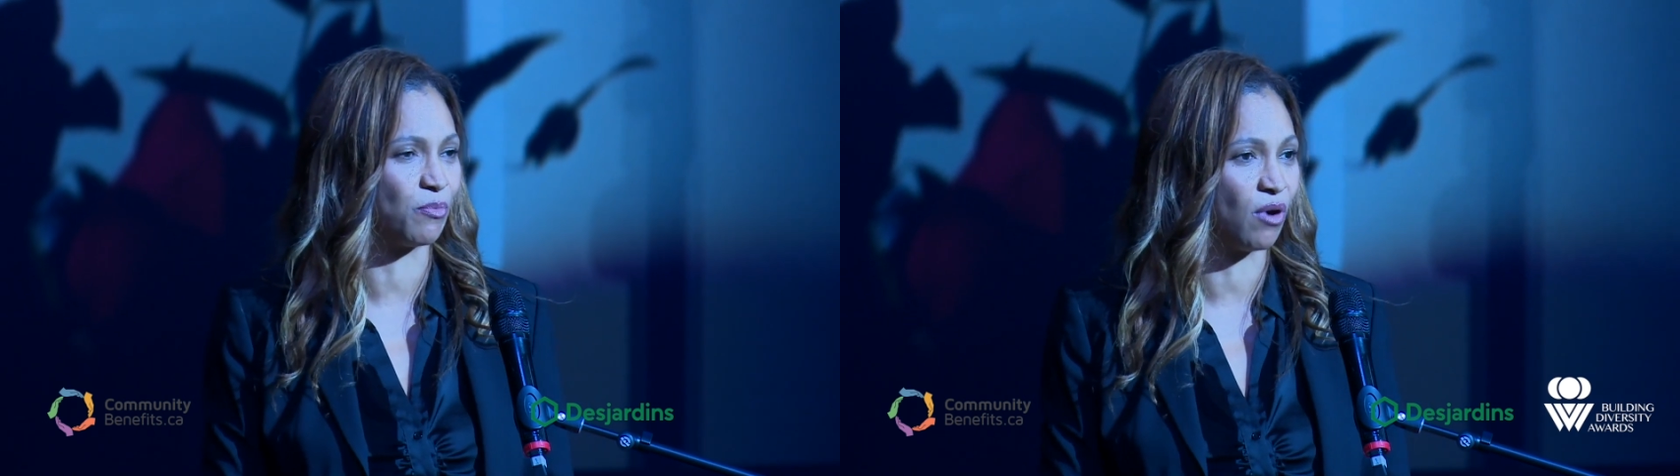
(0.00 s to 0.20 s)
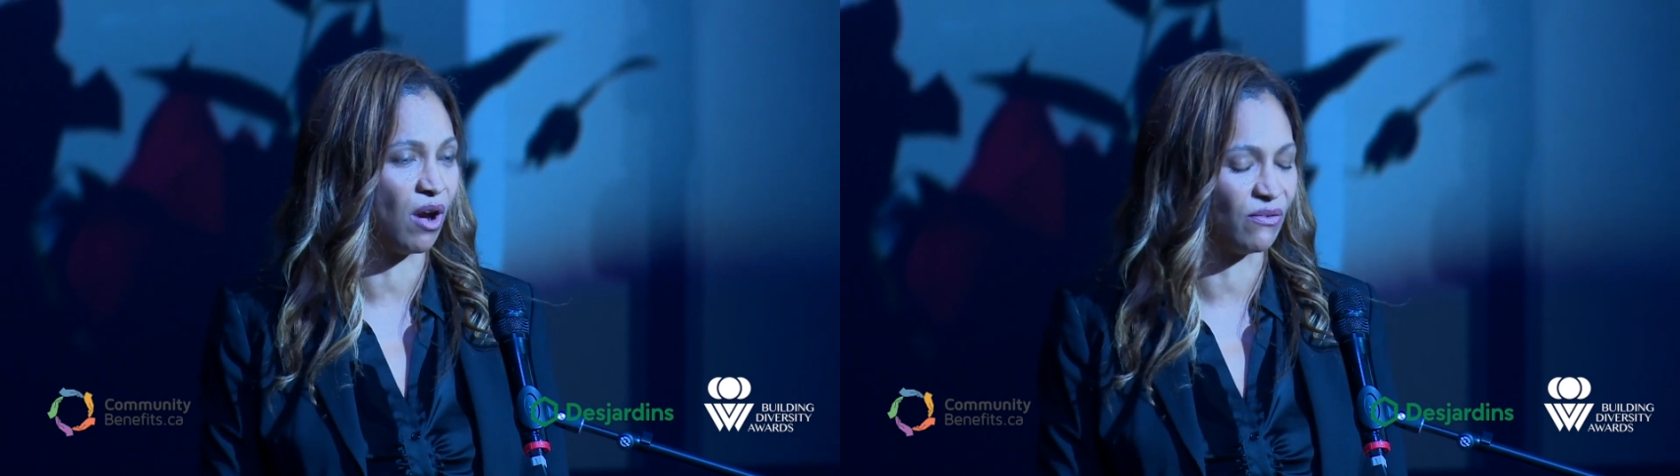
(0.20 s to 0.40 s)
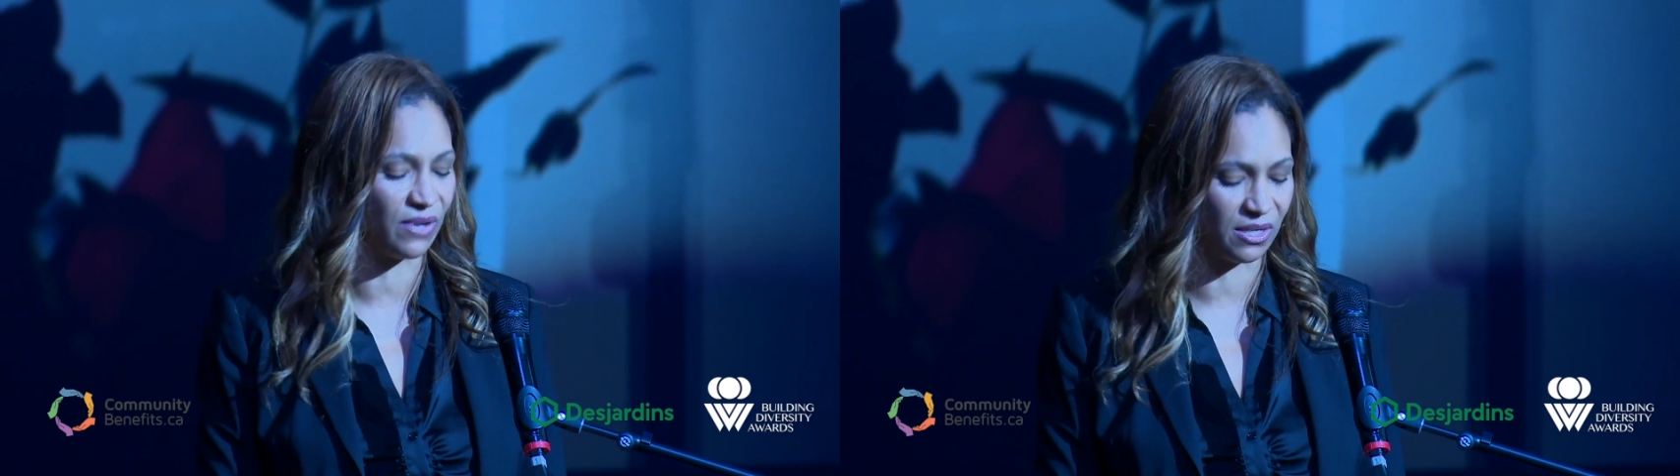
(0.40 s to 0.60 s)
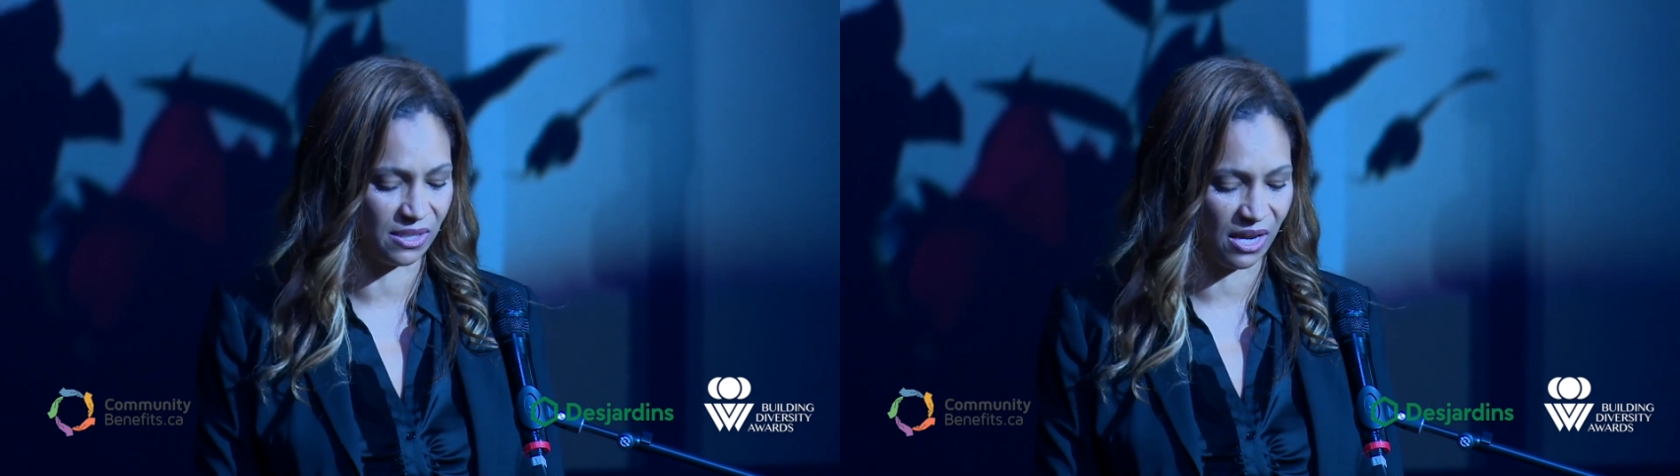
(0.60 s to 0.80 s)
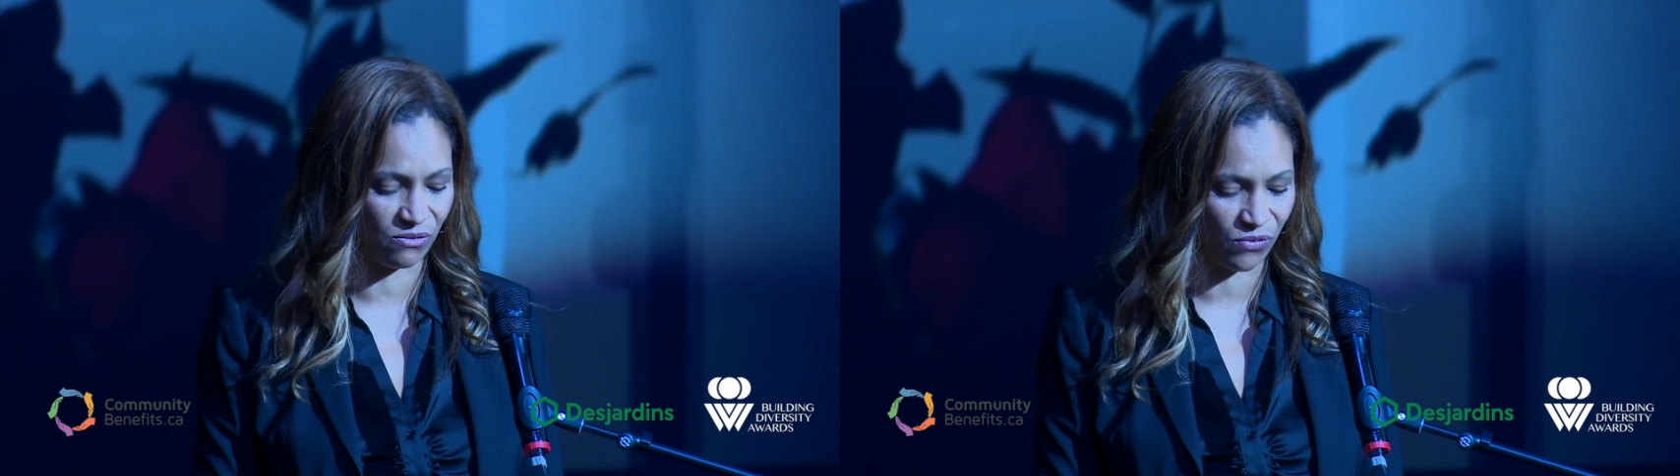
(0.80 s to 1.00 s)

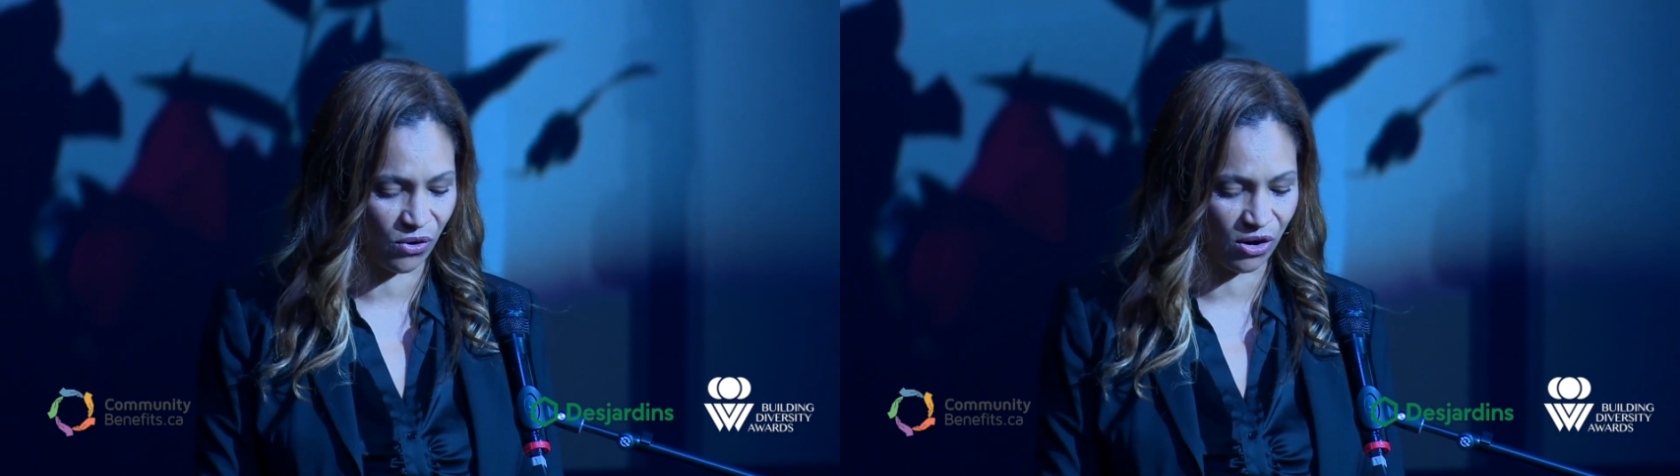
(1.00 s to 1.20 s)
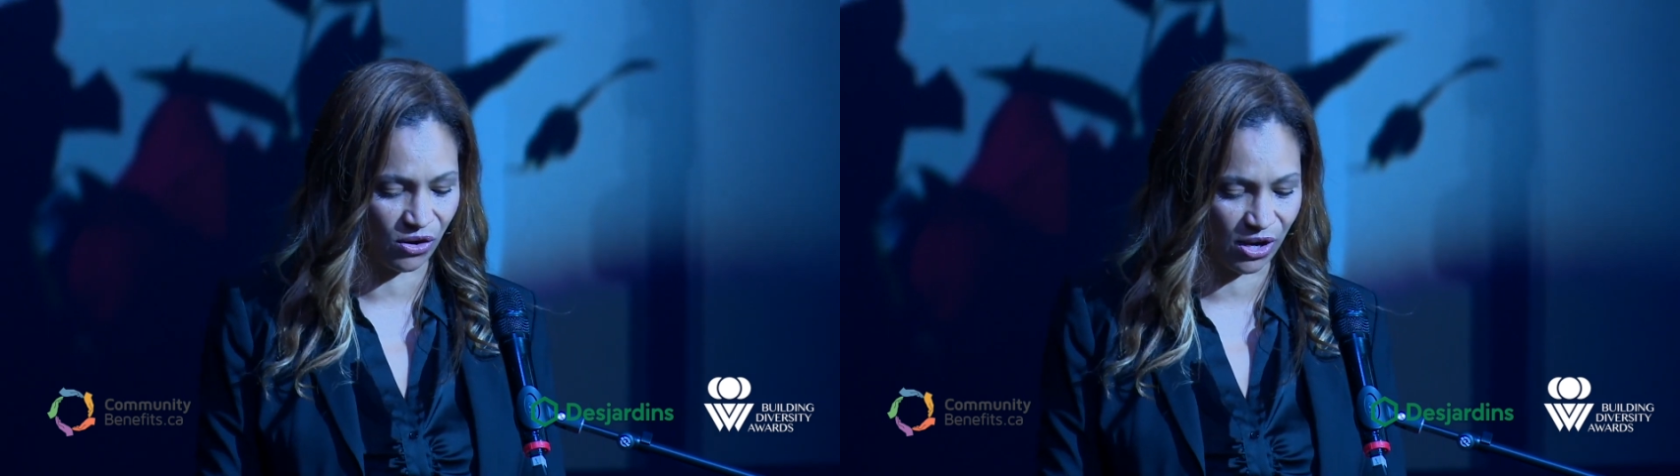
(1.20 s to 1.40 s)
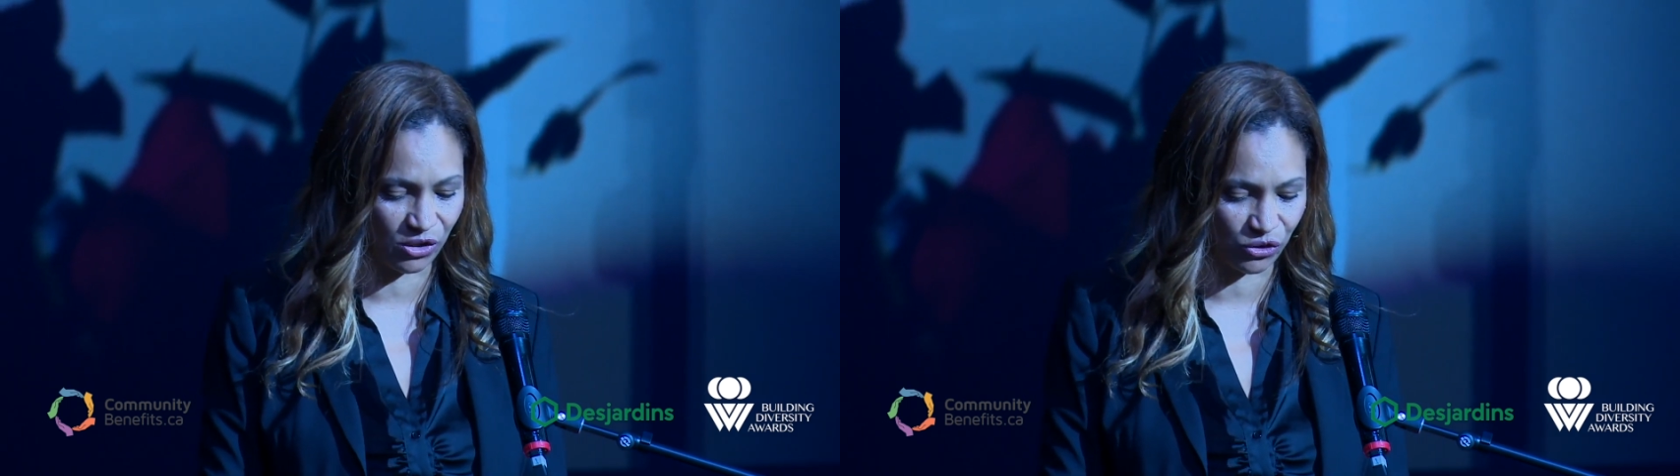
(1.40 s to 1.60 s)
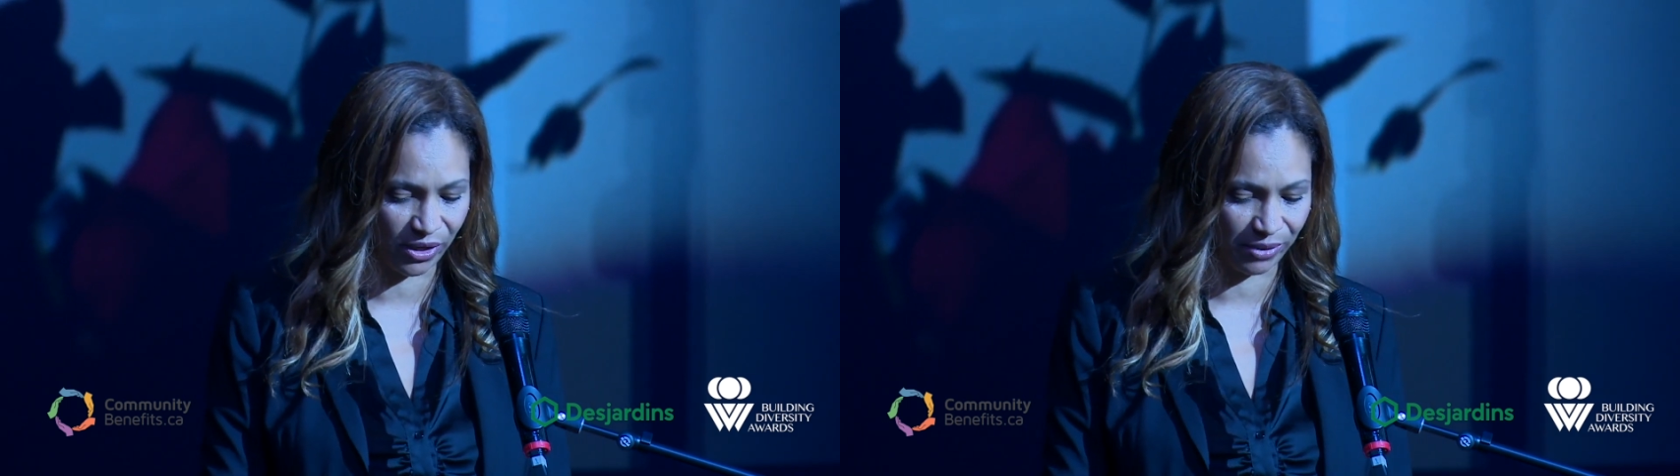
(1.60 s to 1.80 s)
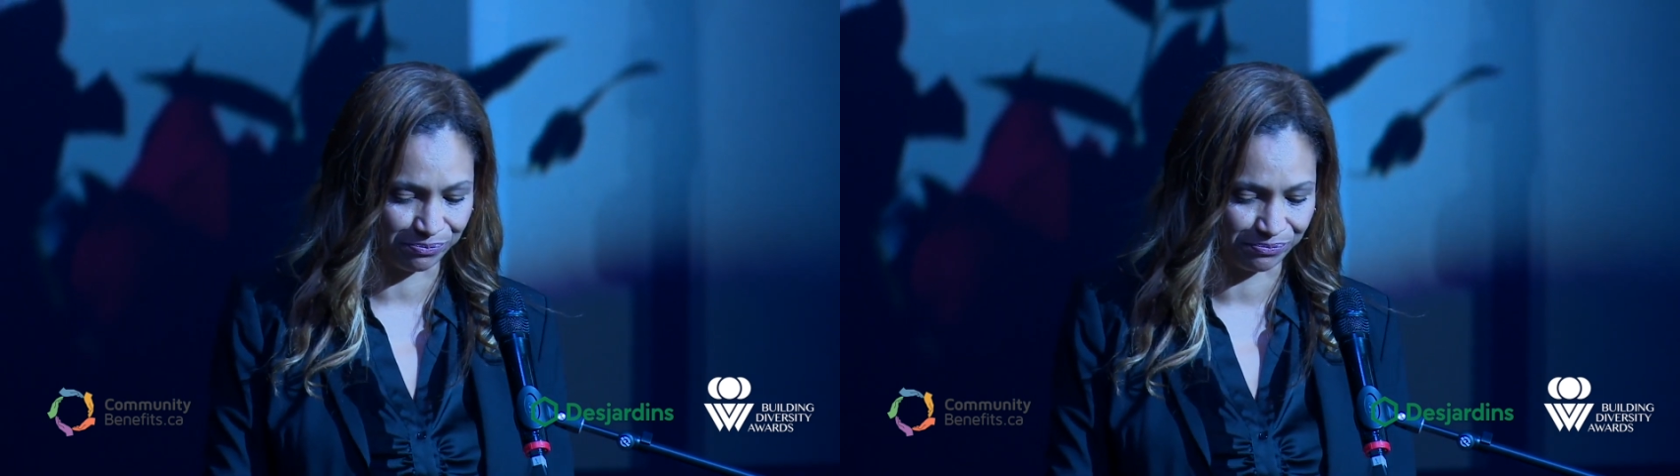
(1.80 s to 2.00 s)
province, and for our
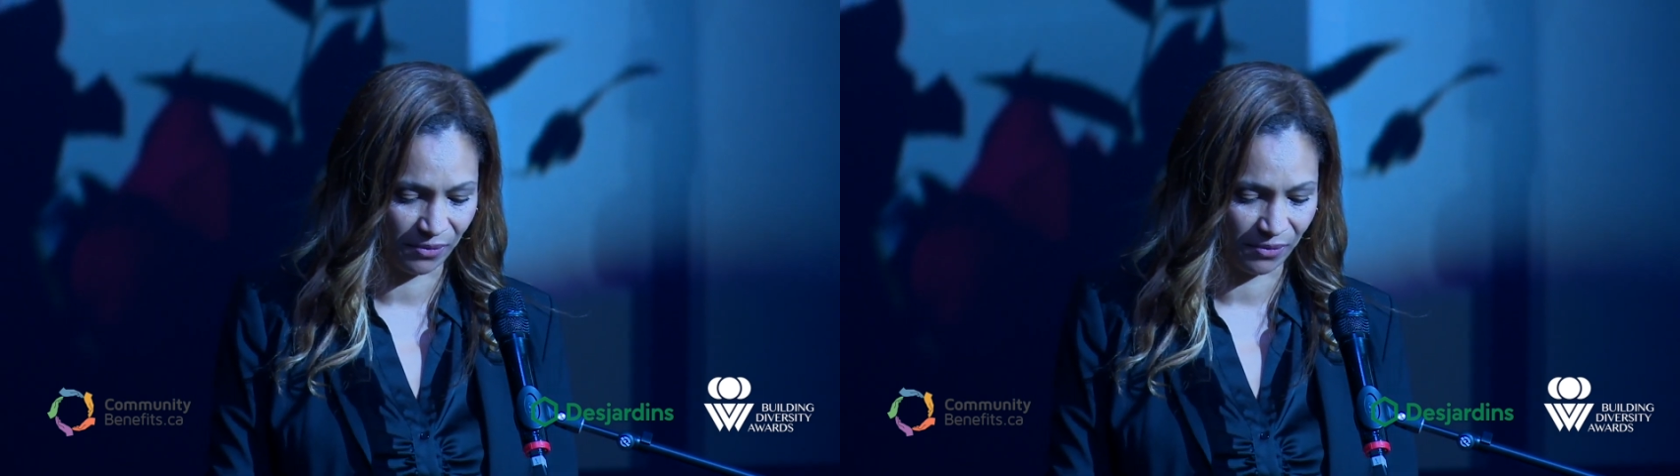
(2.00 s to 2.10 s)
country.